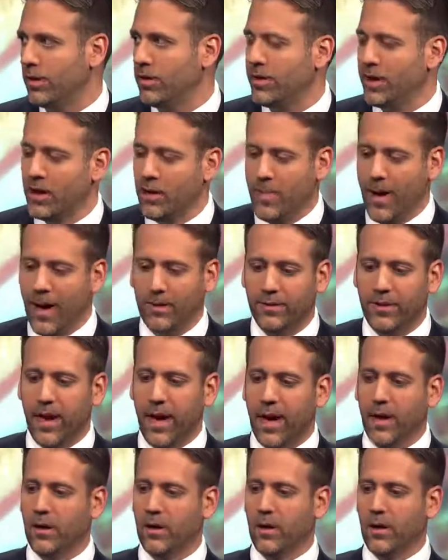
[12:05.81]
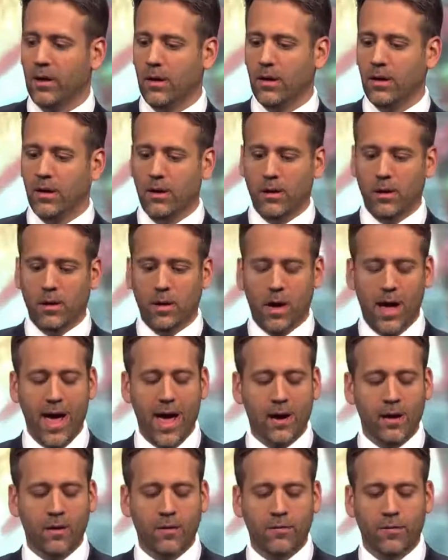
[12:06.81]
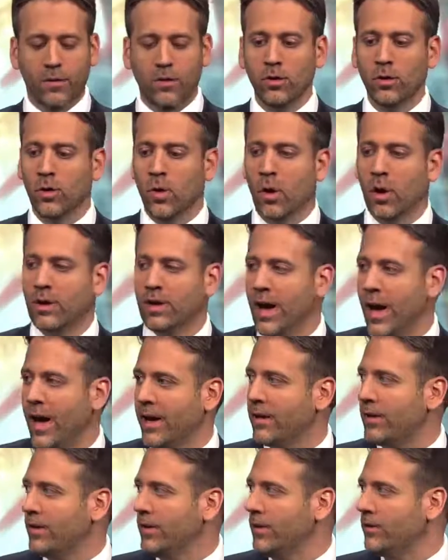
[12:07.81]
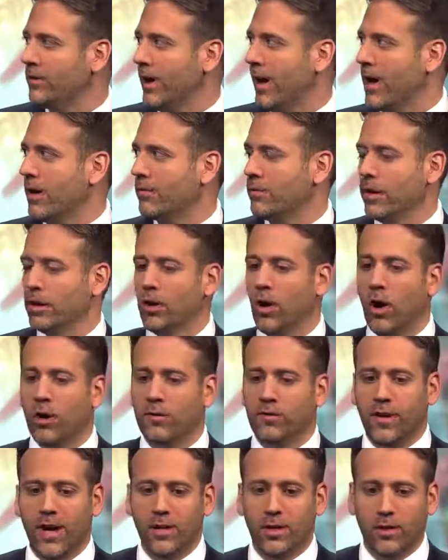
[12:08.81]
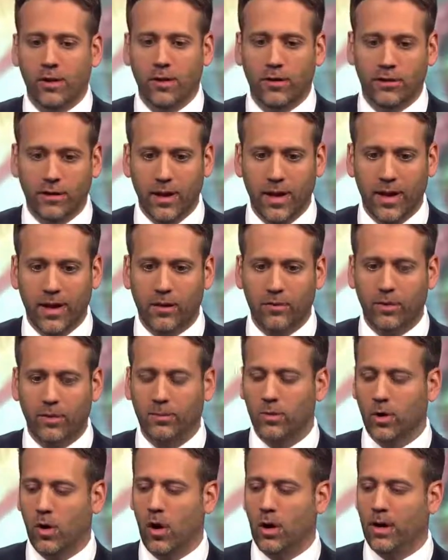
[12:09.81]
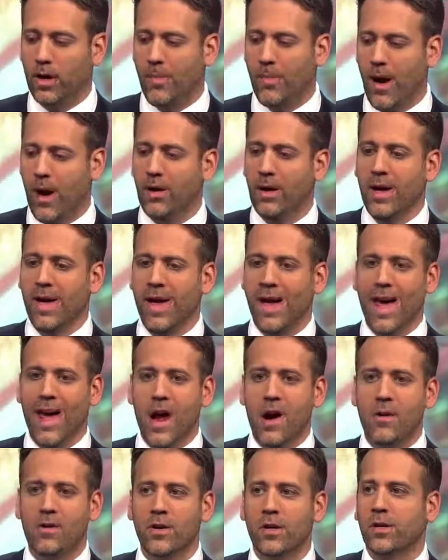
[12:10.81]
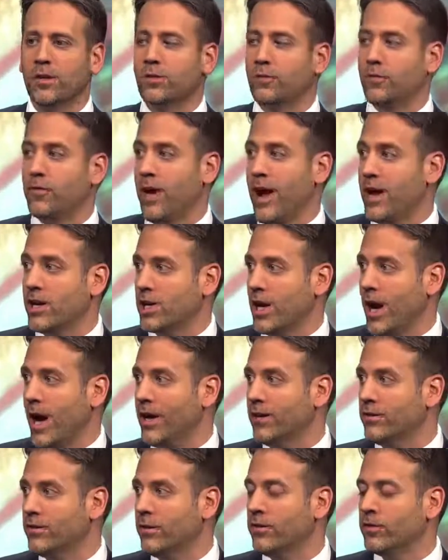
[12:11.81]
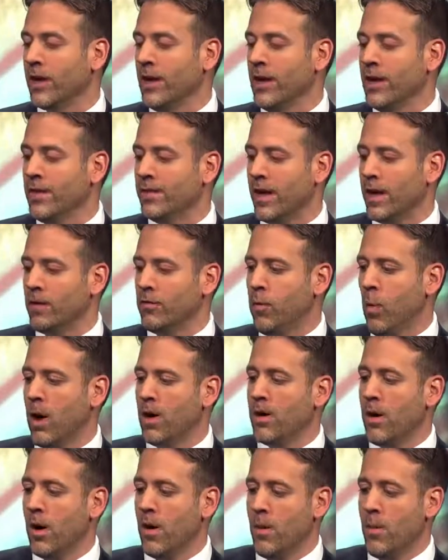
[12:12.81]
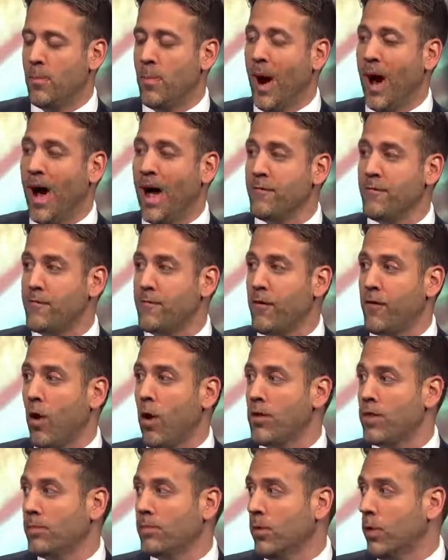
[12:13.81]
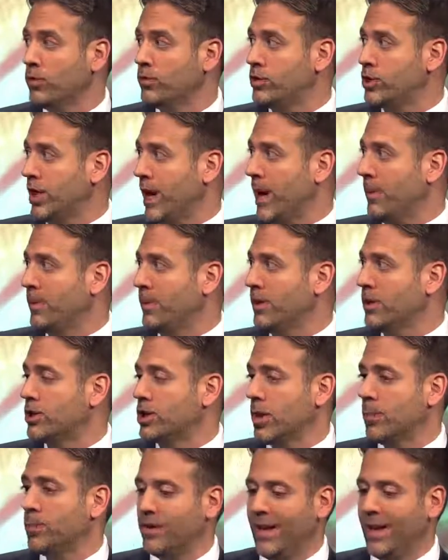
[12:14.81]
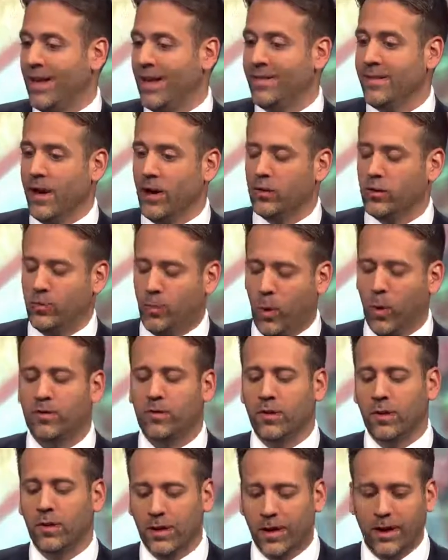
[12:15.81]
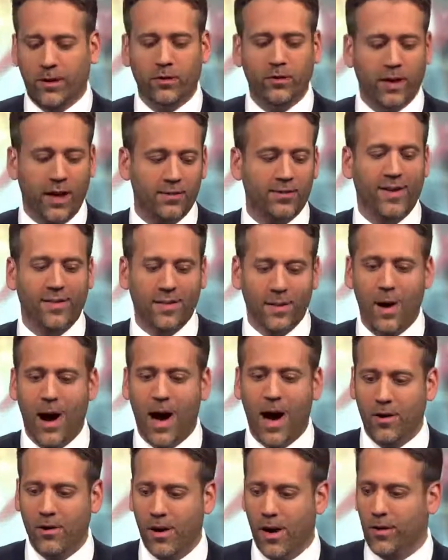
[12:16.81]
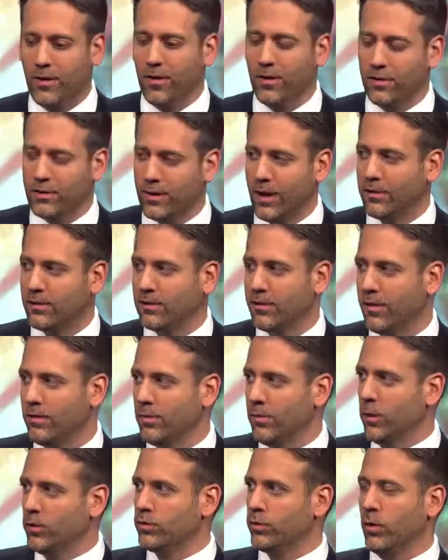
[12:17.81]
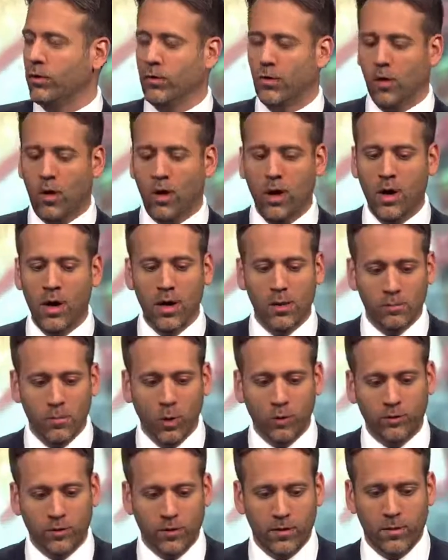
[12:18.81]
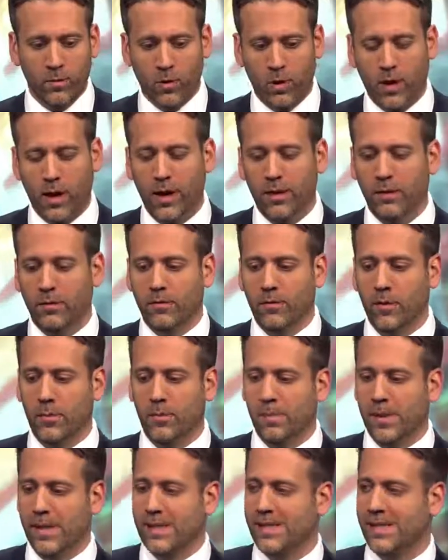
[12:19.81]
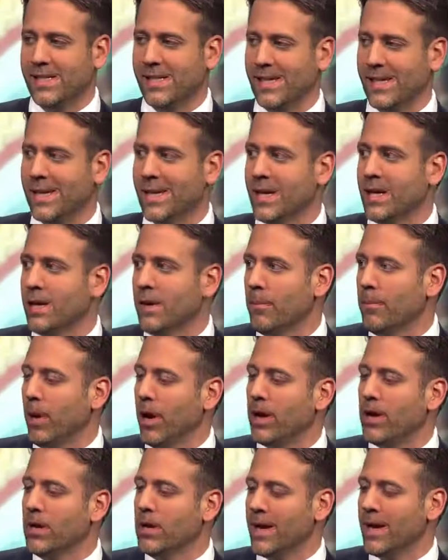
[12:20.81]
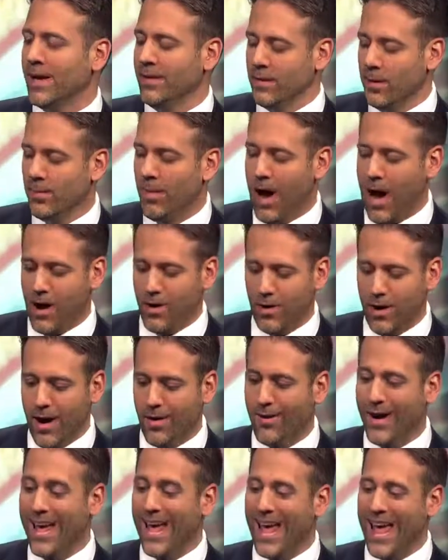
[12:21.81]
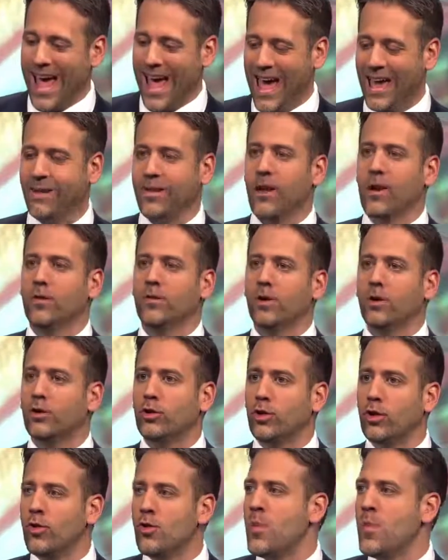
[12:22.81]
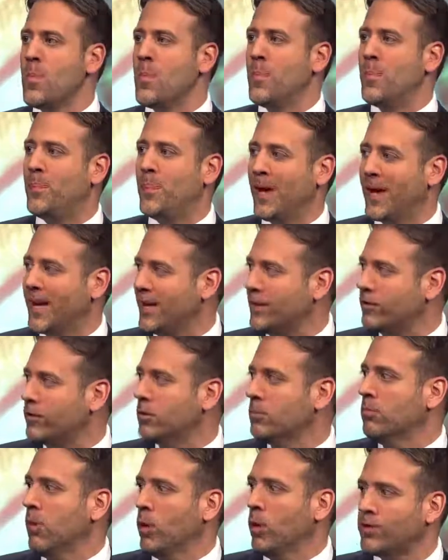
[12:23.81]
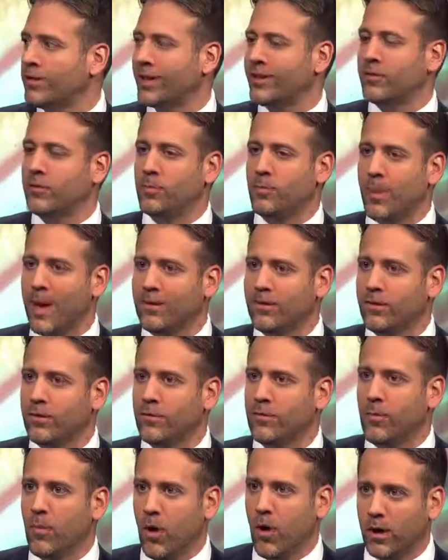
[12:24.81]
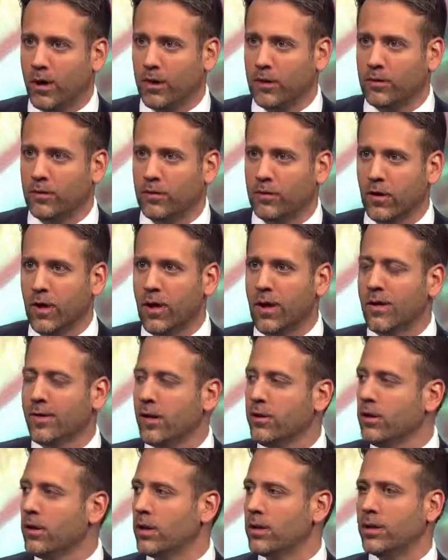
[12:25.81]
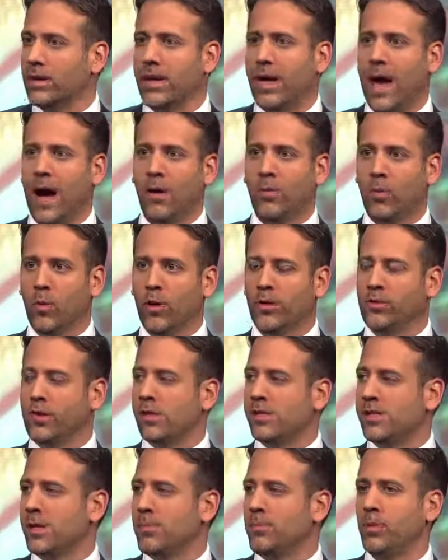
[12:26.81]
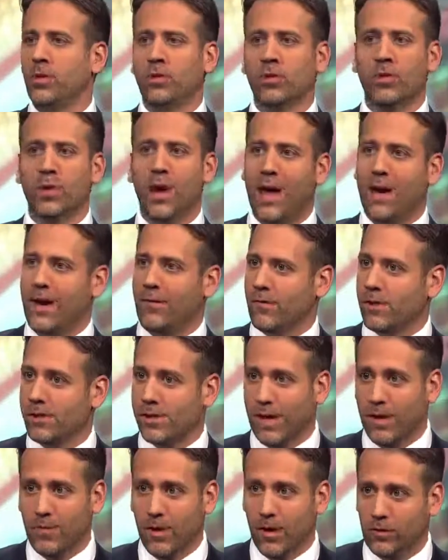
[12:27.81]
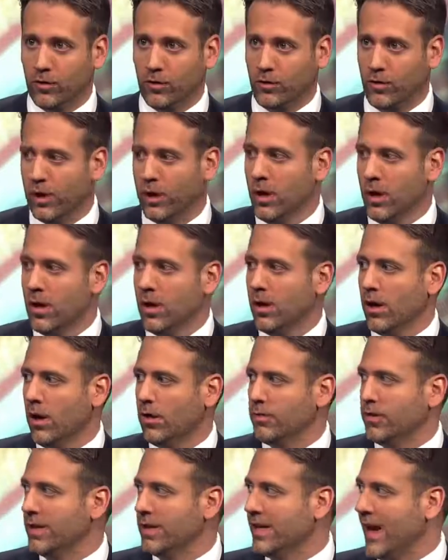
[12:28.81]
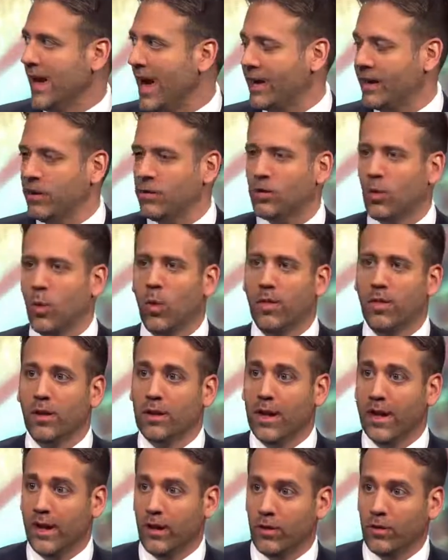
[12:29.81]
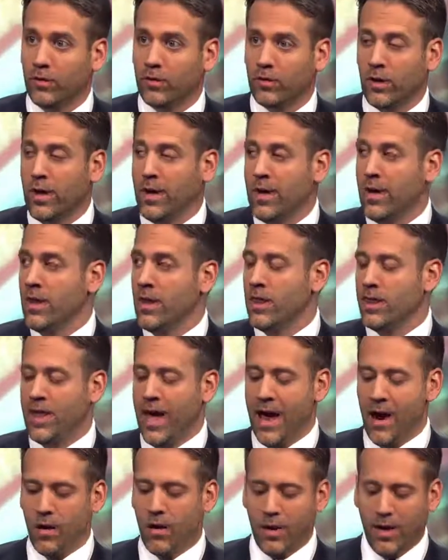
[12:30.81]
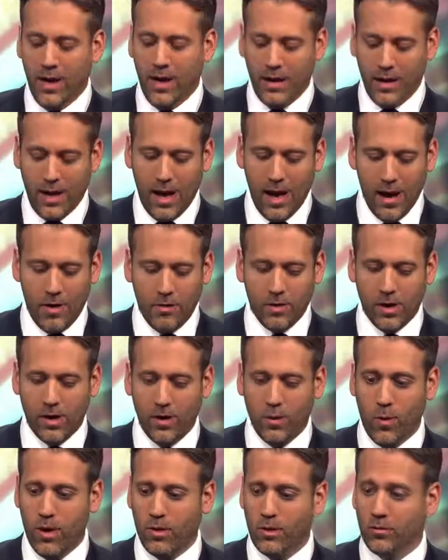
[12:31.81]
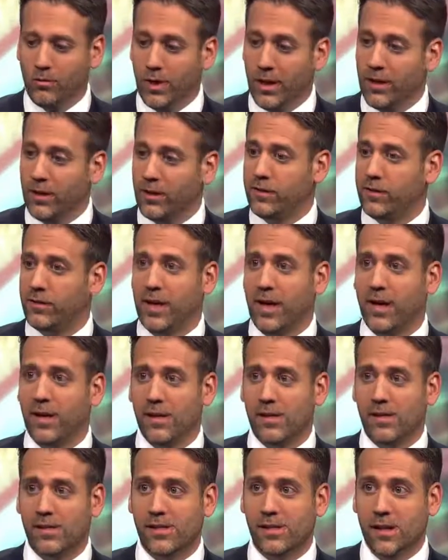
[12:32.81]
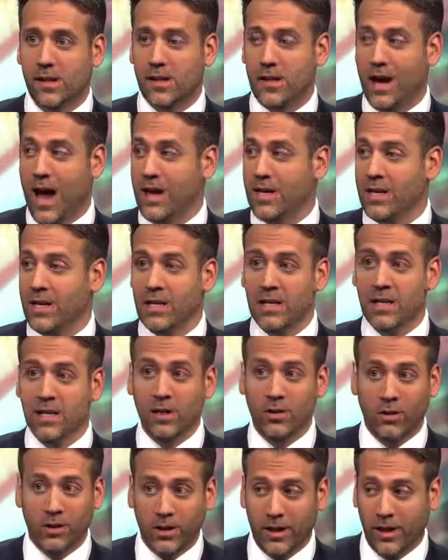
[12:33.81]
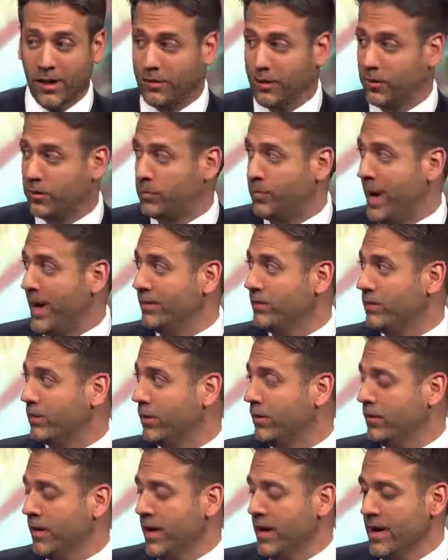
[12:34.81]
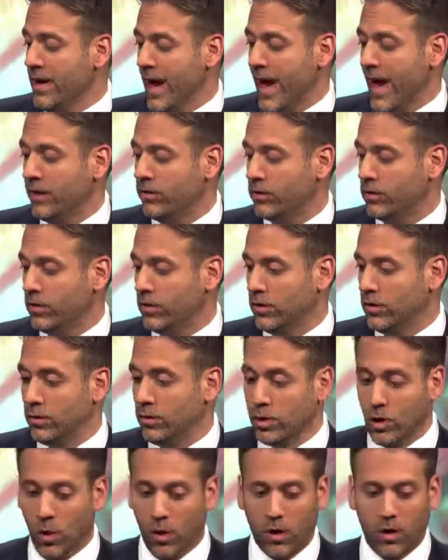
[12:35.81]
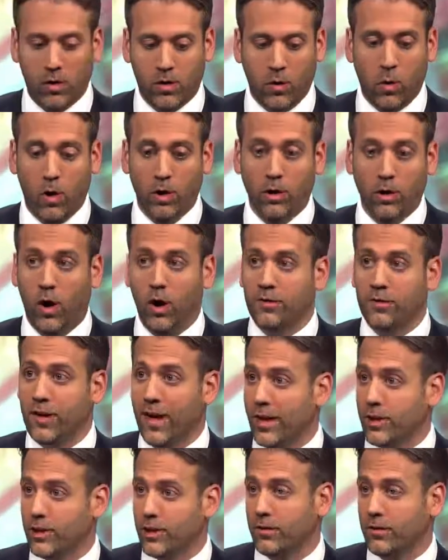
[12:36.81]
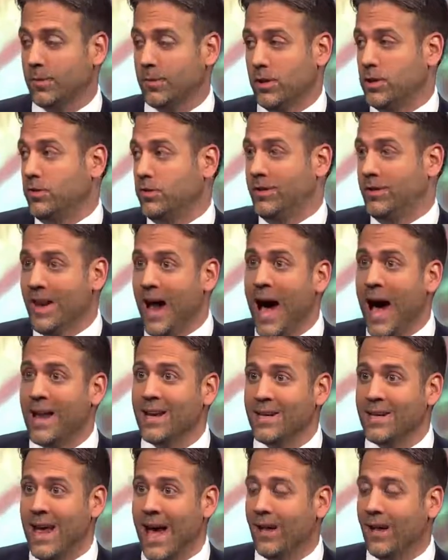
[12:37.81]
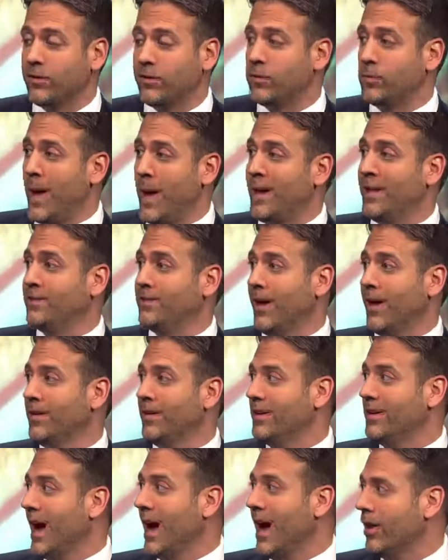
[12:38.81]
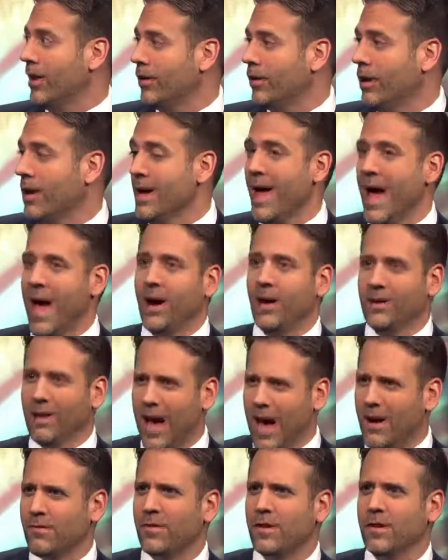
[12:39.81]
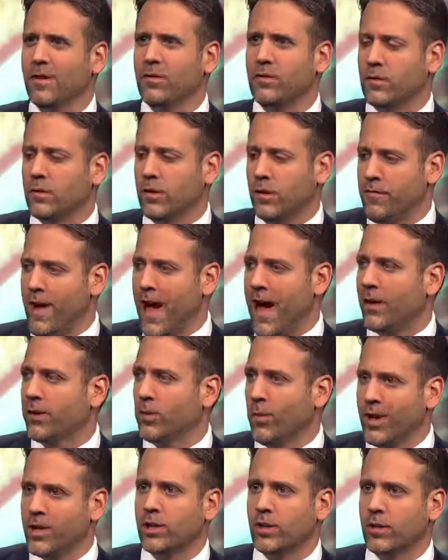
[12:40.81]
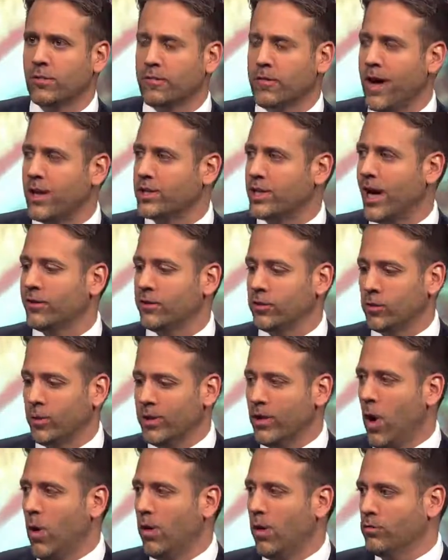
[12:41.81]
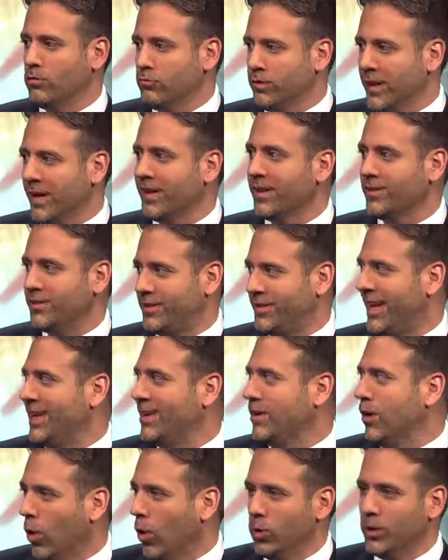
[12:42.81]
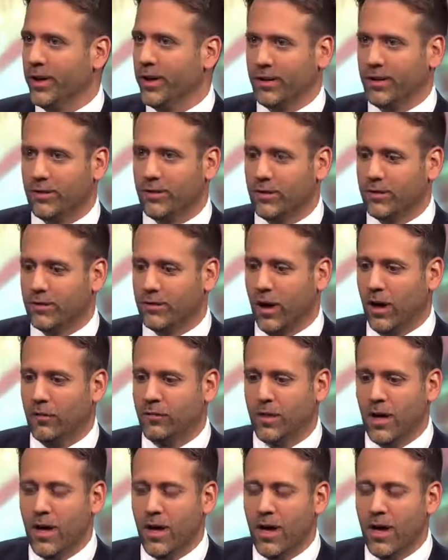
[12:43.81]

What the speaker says: Think about that. Ahead of the New York Yankees, ahead of the Los Angeles Lakers. I'm talking about heritage franchises that have won by far the most championships in their sports. In the Lakers' case, in the modern era. The Celtics have the most overall. Most of them were kind of BC. But in the modern era, and they're in the 2 biggest, most expensive markets. Then you look at the Cowboys. They simply do not have the same history of the Yankees or the Lakers. They are in an area where the real estate is not nearly as expensive as New York or Los Angeles. I mean, it's just not in Dallas. It's pennies on the dollar. And a lot of the valuation of franchises we know are real estate holdings and stuff.